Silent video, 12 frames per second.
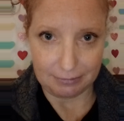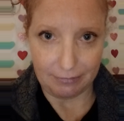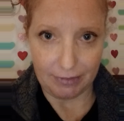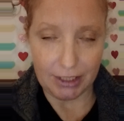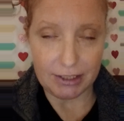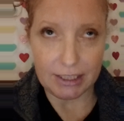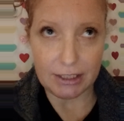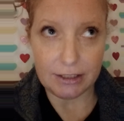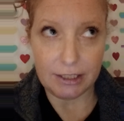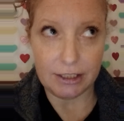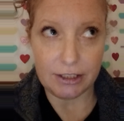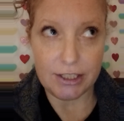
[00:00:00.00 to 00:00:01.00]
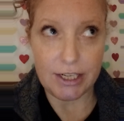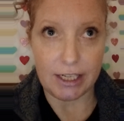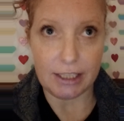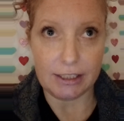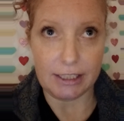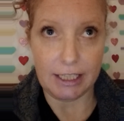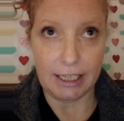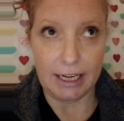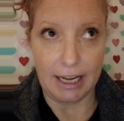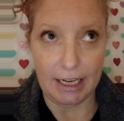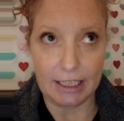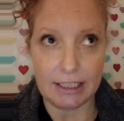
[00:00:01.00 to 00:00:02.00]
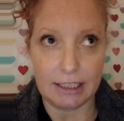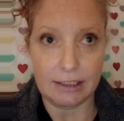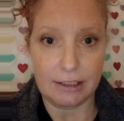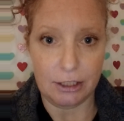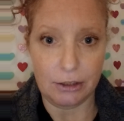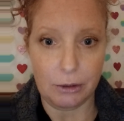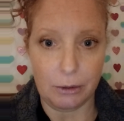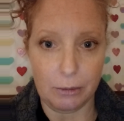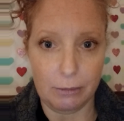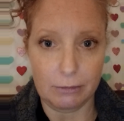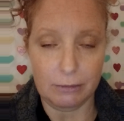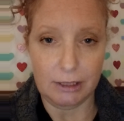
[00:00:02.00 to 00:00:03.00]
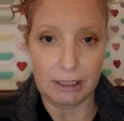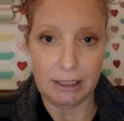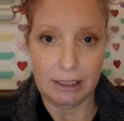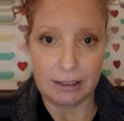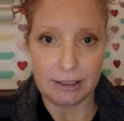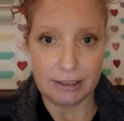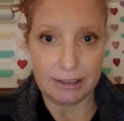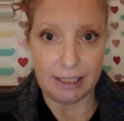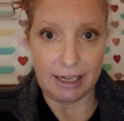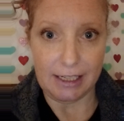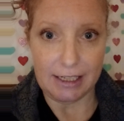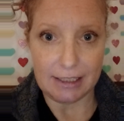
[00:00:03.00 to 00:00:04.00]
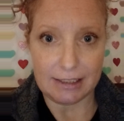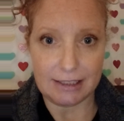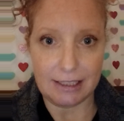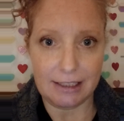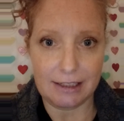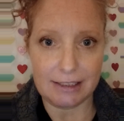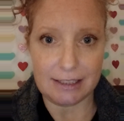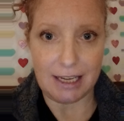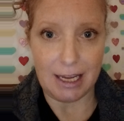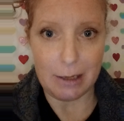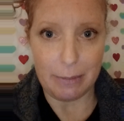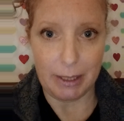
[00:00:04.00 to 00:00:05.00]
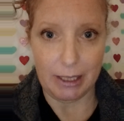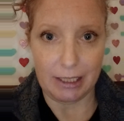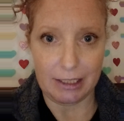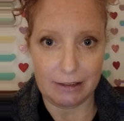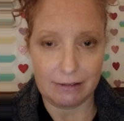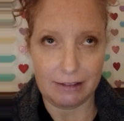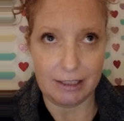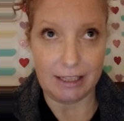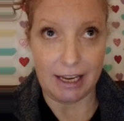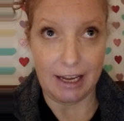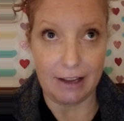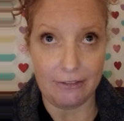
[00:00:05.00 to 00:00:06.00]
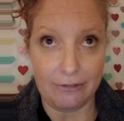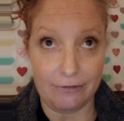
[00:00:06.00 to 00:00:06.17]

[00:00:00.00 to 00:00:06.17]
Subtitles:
They're still energetically connected to the snakes, the snake pit that they have